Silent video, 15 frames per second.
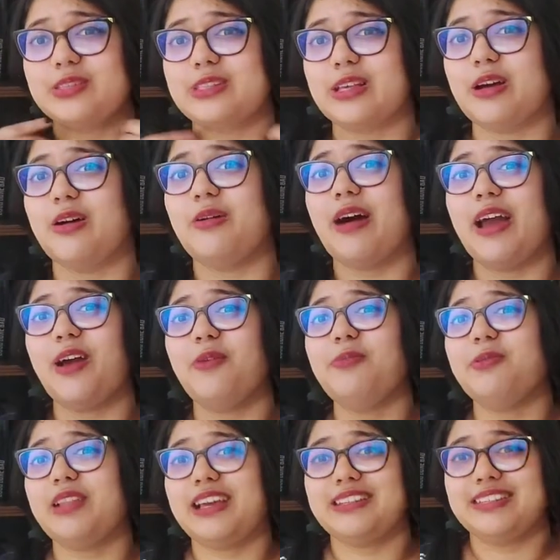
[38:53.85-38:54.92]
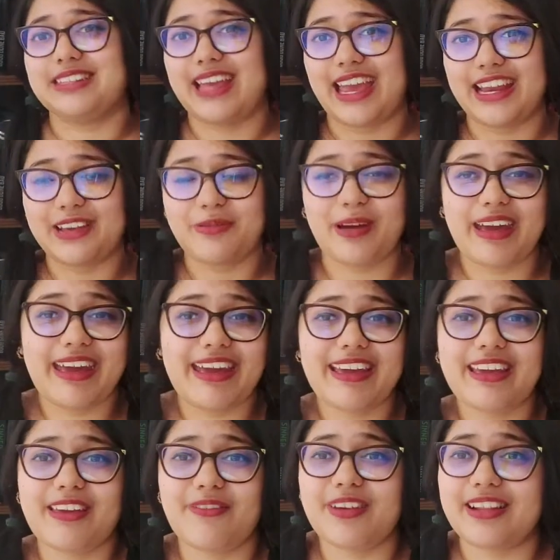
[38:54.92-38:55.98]
So I hope you liked it
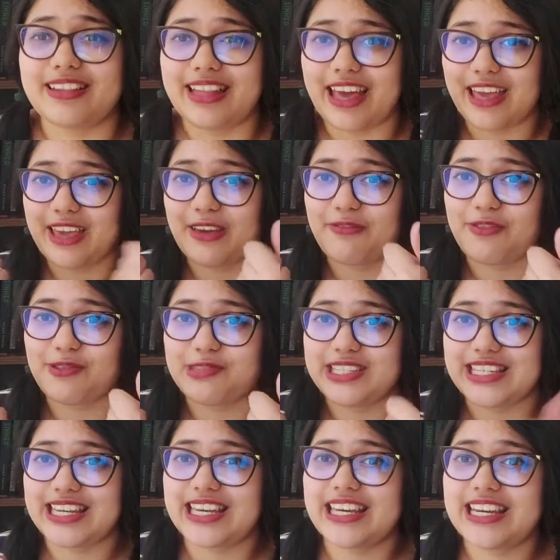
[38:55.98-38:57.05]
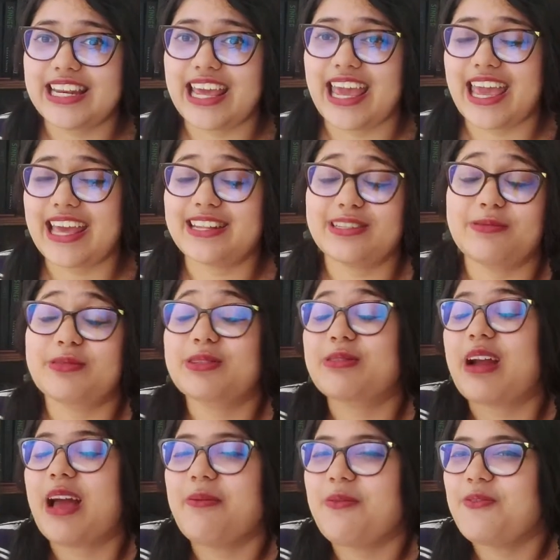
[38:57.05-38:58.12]
anyway. Give it a like if you did and
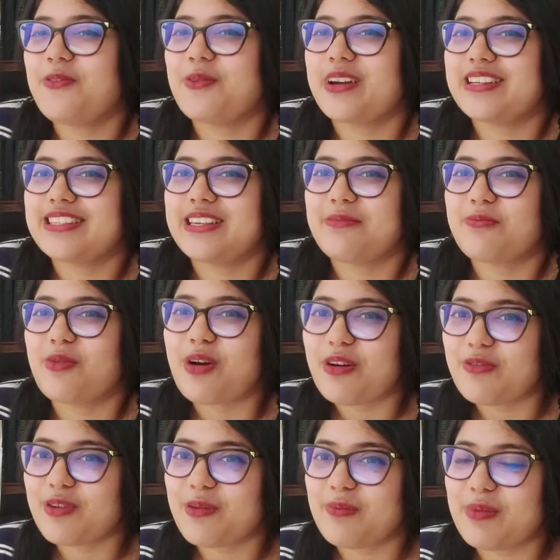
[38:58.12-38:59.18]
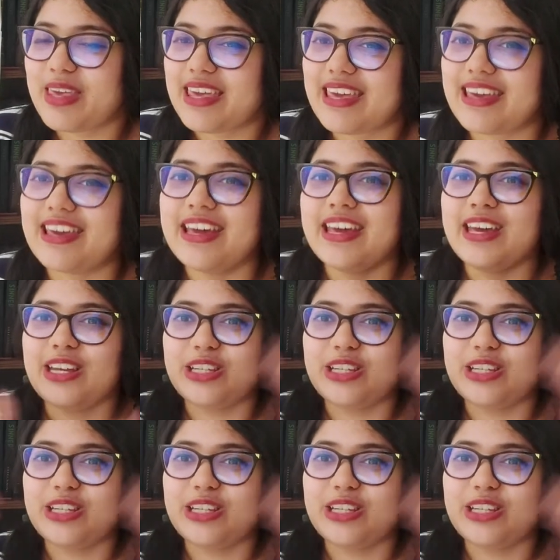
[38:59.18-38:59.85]
subscribe if you want to see more from me.